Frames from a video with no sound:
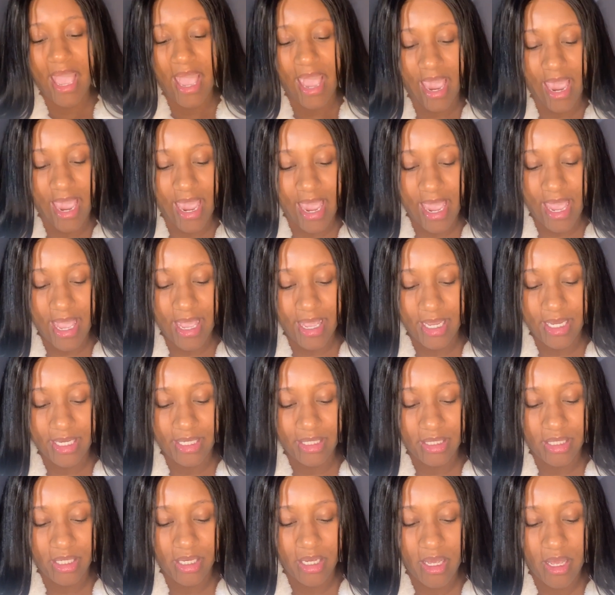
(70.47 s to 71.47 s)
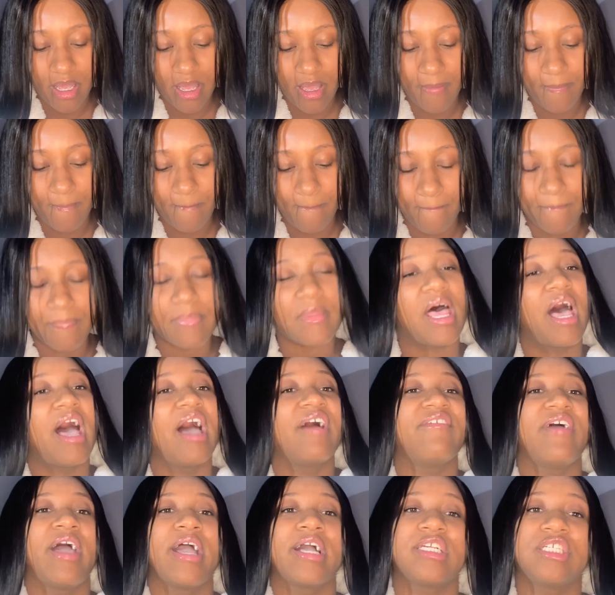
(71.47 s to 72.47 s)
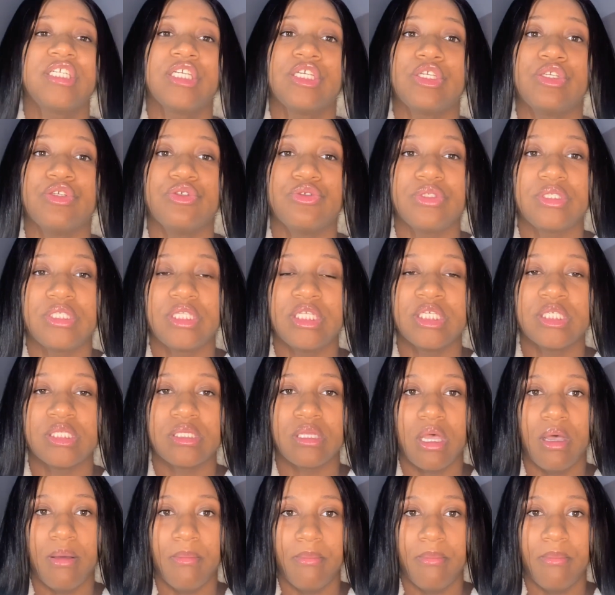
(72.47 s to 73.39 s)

And I've actually used this